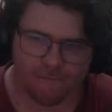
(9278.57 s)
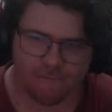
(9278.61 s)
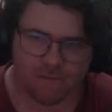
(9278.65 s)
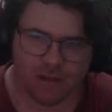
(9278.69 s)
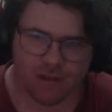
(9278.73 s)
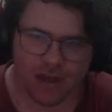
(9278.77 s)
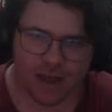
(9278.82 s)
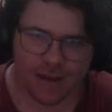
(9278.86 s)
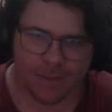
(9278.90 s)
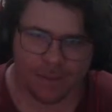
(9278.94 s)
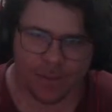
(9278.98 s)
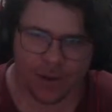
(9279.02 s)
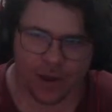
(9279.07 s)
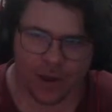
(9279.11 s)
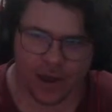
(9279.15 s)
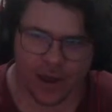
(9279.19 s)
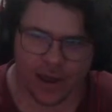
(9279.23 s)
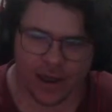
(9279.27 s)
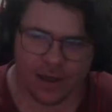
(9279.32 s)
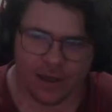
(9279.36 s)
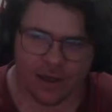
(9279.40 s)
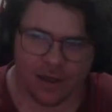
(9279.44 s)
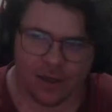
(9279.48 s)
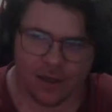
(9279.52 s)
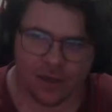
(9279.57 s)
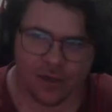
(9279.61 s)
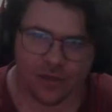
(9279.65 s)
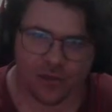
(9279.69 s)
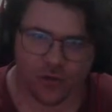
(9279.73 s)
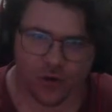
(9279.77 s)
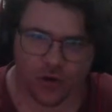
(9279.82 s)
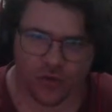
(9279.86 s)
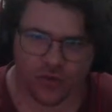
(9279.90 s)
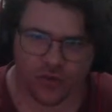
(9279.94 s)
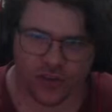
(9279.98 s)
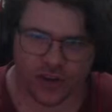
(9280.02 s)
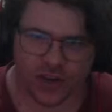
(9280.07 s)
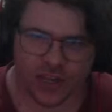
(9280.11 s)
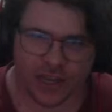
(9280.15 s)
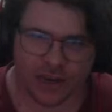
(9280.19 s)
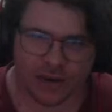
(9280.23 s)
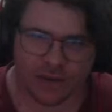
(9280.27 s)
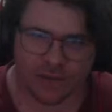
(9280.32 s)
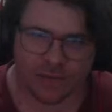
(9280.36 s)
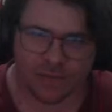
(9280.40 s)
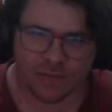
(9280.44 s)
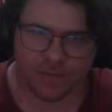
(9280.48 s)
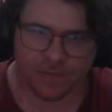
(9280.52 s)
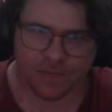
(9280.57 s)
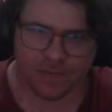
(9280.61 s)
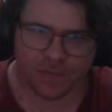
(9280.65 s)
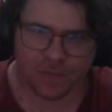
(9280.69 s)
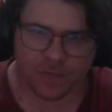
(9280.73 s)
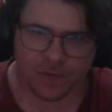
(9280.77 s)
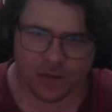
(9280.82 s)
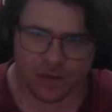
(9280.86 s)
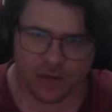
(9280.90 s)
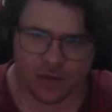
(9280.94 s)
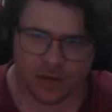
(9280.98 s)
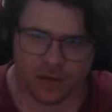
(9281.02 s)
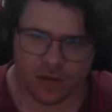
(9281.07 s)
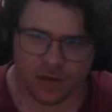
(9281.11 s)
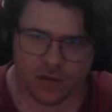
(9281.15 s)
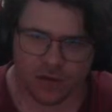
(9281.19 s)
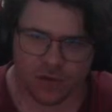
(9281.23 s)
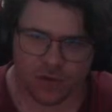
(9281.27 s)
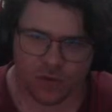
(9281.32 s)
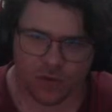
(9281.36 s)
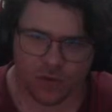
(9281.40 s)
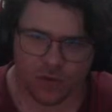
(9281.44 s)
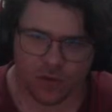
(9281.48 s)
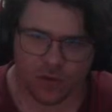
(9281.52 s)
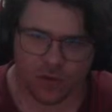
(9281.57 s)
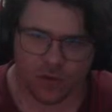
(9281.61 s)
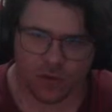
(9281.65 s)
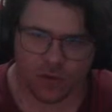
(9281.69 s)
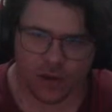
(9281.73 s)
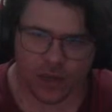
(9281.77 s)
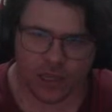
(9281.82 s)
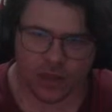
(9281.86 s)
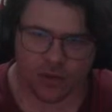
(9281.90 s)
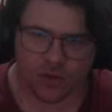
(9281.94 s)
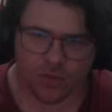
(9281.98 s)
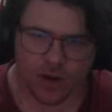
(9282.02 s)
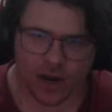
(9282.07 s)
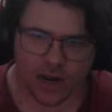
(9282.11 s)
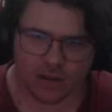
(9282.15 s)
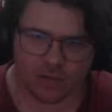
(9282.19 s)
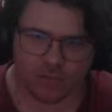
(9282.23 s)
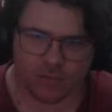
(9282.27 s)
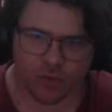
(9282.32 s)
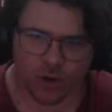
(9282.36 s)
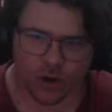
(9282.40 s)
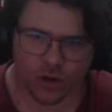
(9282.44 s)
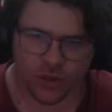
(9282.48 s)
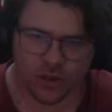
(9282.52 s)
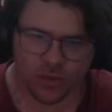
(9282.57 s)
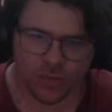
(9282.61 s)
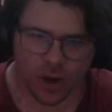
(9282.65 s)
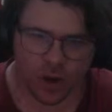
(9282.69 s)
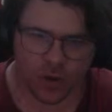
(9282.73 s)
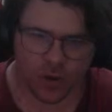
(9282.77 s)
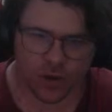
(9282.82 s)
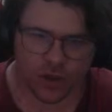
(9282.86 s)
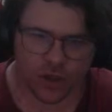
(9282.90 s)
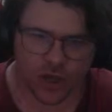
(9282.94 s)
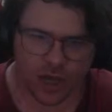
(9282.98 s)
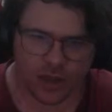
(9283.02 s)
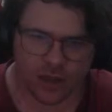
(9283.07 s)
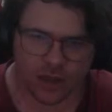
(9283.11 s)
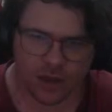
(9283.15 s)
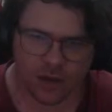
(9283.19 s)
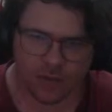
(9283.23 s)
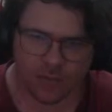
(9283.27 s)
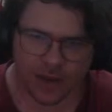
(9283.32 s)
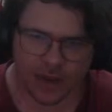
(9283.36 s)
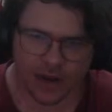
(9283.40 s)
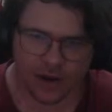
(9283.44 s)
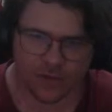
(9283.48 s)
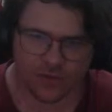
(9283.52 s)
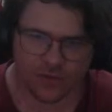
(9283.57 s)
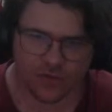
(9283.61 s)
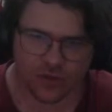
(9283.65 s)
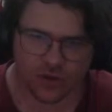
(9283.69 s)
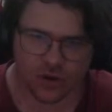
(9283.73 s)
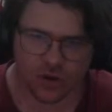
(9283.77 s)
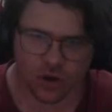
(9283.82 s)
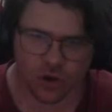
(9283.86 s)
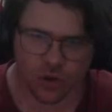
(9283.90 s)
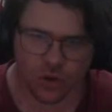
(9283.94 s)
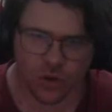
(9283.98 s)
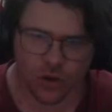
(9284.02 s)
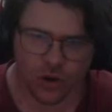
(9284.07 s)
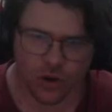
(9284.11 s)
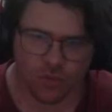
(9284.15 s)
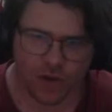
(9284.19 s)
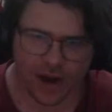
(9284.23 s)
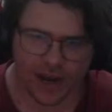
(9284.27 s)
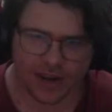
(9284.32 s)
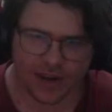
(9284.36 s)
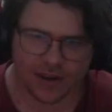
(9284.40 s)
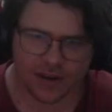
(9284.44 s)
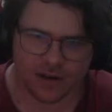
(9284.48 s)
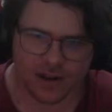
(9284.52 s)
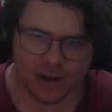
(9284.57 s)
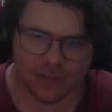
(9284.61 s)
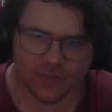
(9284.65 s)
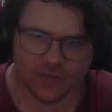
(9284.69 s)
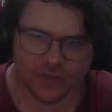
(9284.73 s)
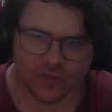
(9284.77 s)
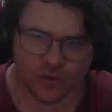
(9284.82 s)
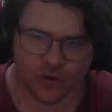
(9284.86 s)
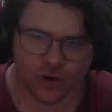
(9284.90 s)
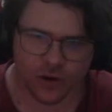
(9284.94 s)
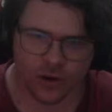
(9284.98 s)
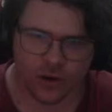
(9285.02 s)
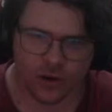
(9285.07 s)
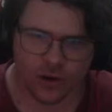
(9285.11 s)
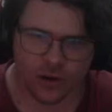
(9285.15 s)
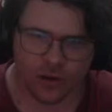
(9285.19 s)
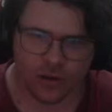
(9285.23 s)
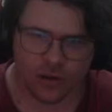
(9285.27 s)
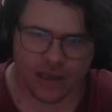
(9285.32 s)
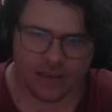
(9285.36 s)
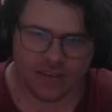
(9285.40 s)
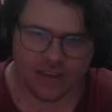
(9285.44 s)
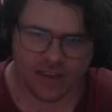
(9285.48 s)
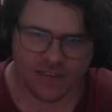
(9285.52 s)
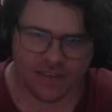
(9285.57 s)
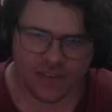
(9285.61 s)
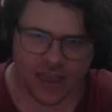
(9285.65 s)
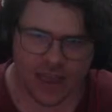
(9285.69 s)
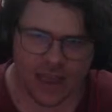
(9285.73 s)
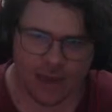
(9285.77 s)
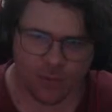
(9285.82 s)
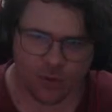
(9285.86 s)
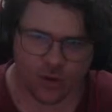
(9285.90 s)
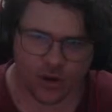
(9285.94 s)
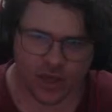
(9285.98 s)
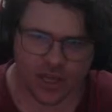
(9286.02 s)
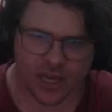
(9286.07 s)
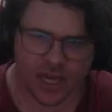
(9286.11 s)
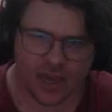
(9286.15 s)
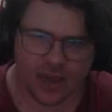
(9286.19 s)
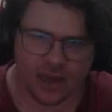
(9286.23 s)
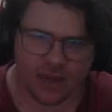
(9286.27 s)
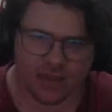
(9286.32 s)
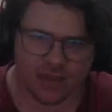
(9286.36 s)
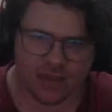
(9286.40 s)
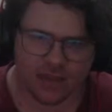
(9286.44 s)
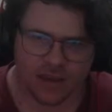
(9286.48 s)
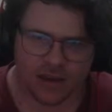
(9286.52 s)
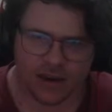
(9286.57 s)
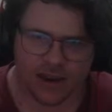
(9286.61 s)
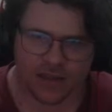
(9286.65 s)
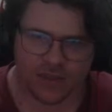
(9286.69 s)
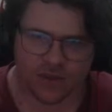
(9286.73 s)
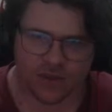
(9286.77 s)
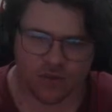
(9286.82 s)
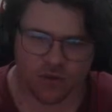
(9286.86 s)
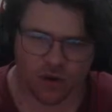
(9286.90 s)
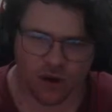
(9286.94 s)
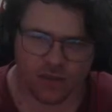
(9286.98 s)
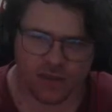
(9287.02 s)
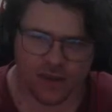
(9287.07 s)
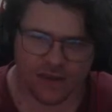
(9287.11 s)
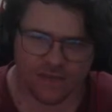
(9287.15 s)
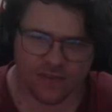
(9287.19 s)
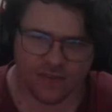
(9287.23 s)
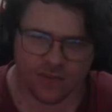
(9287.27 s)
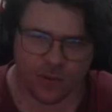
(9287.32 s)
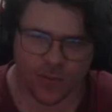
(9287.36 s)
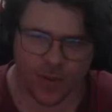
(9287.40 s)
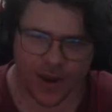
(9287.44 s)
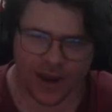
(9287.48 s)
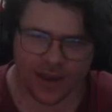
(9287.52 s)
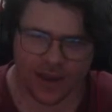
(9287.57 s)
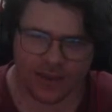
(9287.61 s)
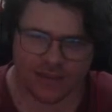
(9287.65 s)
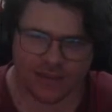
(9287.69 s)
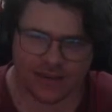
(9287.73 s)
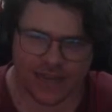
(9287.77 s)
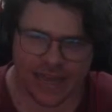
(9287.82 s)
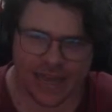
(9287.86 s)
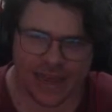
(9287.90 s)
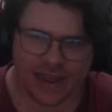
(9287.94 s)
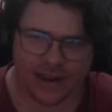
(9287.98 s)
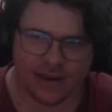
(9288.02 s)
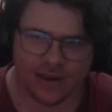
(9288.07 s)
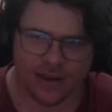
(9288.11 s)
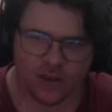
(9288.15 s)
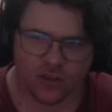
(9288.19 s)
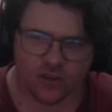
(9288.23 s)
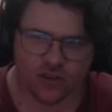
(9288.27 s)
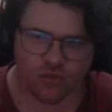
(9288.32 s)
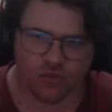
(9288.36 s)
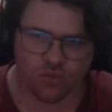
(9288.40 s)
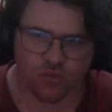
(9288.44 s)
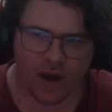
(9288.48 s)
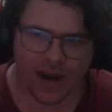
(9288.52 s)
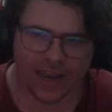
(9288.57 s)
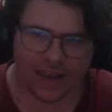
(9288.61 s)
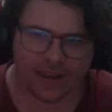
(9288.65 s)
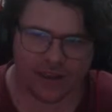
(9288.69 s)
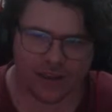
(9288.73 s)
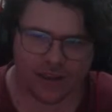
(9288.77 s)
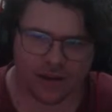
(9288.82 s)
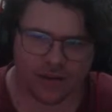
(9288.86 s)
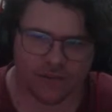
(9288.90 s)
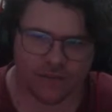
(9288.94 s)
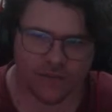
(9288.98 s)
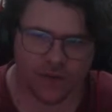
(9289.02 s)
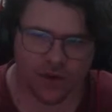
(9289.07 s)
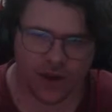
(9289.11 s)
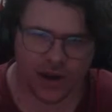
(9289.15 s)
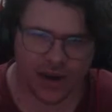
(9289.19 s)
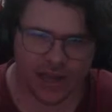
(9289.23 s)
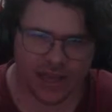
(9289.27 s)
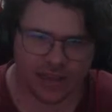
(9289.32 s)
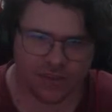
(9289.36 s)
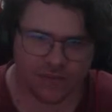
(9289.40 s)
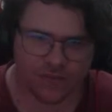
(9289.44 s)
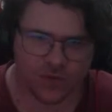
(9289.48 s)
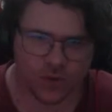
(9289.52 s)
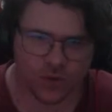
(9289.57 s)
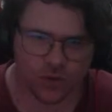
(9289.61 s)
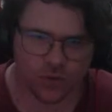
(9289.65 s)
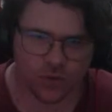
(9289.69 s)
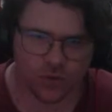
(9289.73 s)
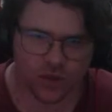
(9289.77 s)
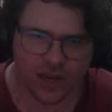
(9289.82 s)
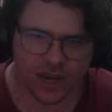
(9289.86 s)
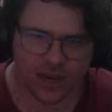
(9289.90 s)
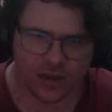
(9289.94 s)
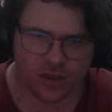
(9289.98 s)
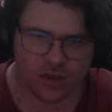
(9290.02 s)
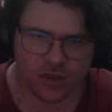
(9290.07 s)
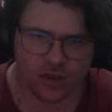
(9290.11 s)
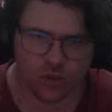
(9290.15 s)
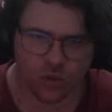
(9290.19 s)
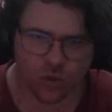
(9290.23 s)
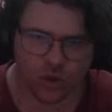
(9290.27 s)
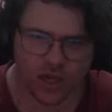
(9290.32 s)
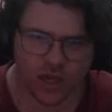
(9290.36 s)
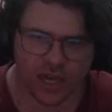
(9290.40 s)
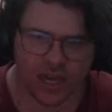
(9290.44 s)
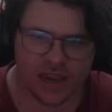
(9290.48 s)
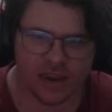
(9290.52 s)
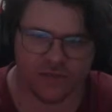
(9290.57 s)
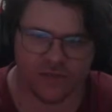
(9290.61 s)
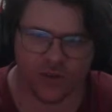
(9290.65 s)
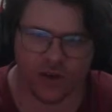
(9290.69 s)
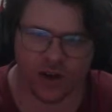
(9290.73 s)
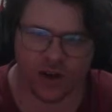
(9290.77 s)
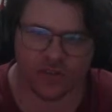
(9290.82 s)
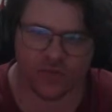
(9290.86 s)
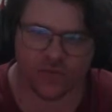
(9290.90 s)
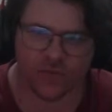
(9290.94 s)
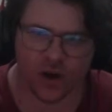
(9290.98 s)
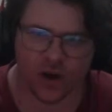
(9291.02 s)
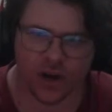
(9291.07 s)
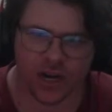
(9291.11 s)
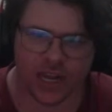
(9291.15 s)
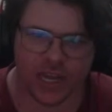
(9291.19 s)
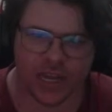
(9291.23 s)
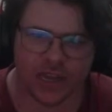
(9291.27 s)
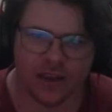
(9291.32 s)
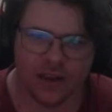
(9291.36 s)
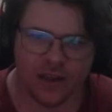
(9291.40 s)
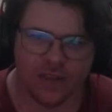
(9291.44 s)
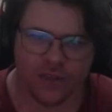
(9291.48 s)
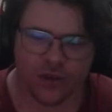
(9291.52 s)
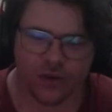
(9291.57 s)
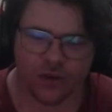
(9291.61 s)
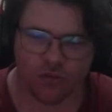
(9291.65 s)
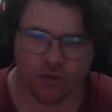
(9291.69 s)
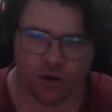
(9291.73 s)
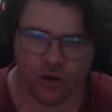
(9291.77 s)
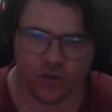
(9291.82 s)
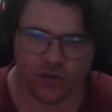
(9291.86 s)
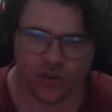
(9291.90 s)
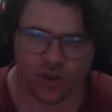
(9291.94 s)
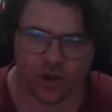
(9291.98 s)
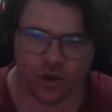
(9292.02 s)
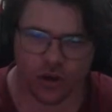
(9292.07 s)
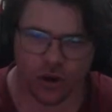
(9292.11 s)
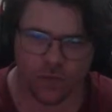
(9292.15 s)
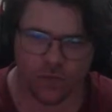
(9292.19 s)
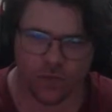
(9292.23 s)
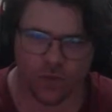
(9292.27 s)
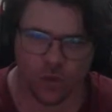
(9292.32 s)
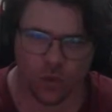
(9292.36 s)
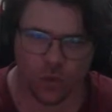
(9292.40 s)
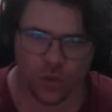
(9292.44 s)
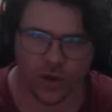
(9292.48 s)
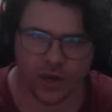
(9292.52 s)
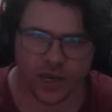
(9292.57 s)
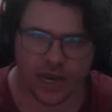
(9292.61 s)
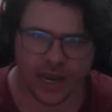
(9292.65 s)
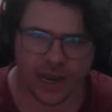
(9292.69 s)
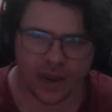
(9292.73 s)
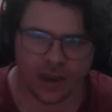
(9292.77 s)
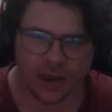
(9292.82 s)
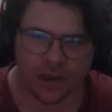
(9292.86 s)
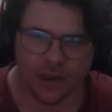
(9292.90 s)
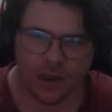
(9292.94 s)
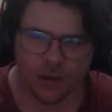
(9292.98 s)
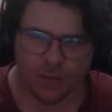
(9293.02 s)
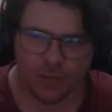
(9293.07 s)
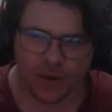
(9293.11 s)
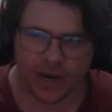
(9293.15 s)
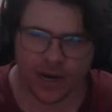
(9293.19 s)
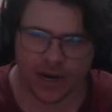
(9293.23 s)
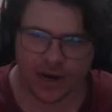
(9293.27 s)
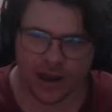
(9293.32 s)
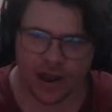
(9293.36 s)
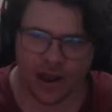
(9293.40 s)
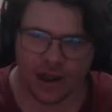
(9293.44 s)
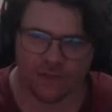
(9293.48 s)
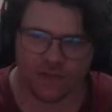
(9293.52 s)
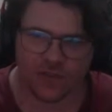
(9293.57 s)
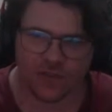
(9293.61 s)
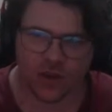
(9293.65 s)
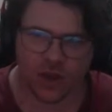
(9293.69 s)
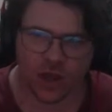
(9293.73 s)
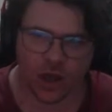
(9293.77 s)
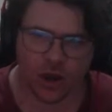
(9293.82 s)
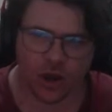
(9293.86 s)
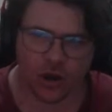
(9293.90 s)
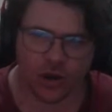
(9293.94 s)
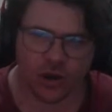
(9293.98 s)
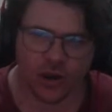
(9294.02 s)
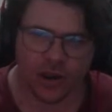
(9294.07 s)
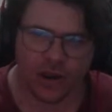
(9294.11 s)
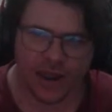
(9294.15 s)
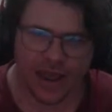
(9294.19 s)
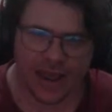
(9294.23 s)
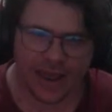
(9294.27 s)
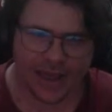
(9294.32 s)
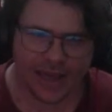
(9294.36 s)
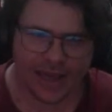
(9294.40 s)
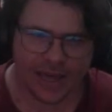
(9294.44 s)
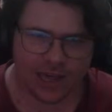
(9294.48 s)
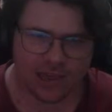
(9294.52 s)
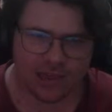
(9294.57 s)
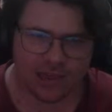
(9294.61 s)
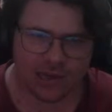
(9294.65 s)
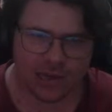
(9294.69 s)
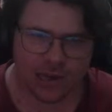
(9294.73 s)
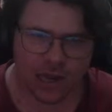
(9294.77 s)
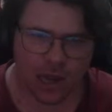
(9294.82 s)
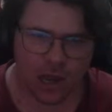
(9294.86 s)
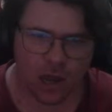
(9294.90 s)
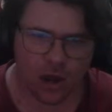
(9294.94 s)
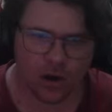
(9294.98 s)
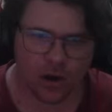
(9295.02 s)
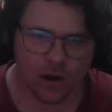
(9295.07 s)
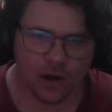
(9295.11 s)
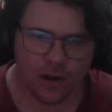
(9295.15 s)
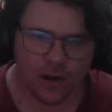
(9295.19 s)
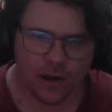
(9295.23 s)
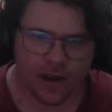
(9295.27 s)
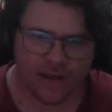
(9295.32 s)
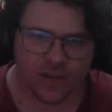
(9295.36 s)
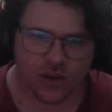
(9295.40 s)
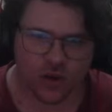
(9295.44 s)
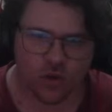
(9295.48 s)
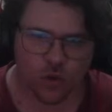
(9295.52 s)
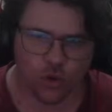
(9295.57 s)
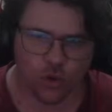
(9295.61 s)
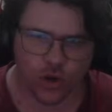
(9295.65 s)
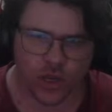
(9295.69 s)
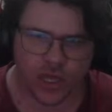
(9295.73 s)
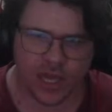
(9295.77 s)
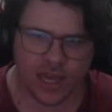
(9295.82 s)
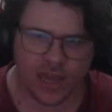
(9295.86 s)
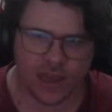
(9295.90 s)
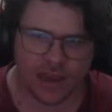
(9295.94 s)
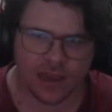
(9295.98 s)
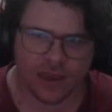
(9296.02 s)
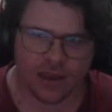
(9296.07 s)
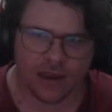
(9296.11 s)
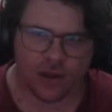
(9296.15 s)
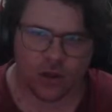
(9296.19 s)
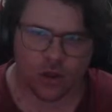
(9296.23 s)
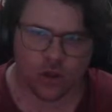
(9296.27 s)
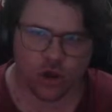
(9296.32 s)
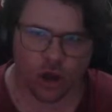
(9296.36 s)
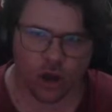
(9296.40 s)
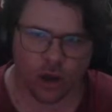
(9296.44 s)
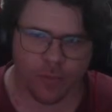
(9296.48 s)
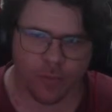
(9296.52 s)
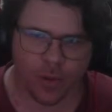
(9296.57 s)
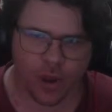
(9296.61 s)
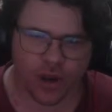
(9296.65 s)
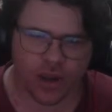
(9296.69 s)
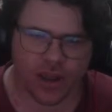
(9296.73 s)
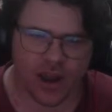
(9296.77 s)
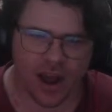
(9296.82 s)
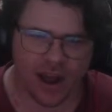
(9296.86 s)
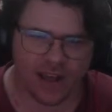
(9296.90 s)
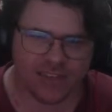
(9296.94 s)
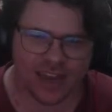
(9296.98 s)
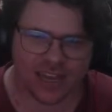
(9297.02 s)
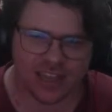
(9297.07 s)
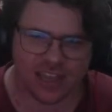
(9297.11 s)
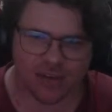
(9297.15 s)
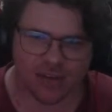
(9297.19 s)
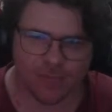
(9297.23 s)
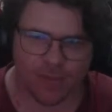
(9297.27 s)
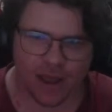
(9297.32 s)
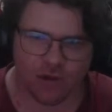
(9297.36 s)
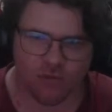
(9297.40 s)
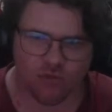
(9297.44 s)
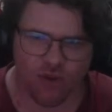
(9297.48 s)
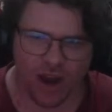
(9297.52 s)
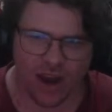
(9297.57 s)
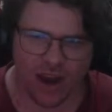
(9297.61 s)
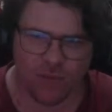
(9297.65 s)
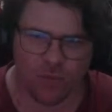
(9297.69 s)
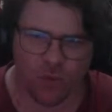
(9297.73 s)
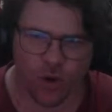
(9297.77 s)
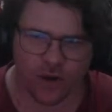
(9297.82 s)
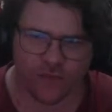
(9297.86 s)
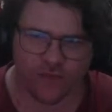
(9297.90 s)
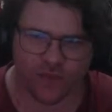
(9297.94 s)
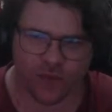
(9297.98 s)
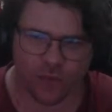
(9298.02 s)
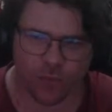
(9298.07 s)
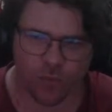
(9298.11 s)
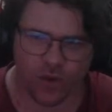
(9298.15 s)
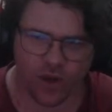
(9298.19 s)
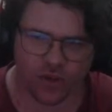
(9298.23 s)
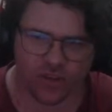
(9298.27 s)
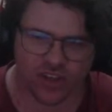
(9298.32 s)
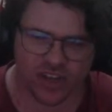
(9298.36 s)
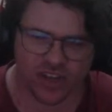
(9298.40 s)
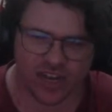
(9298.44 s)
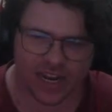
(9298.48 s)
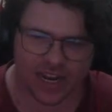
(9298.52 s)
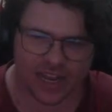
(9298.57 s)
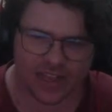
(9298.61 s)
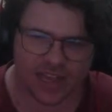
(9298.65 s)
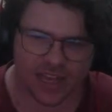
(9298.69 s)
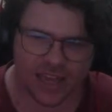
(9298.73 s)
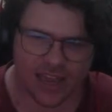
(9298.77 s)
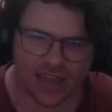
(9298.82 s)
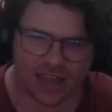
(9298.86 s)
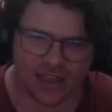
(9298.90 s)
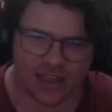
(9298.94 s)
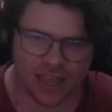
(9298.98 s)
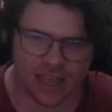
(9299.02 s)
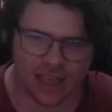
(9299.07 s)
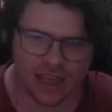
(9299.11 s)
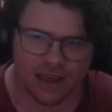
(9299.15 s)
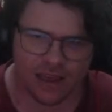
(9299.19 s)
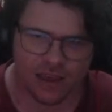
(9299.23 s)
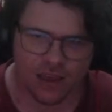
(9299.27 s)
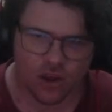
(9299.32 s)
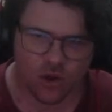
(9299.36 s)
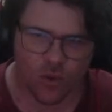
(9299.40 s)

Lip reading: Umpire throws it in. In the ruck, both of them hold each other. Play onto the call. Rankin comes through. Gets out the handball to Keys. Now the Crows have some space. Laird to Rankin. Finally has a few good touches. Good kick and finds Fogarty. The Crows can go forward now. Minute and a half to go. It kicks it long. It's a good kick. Schonberg can't take the mark. Great work from Hoskin Elliott to get there.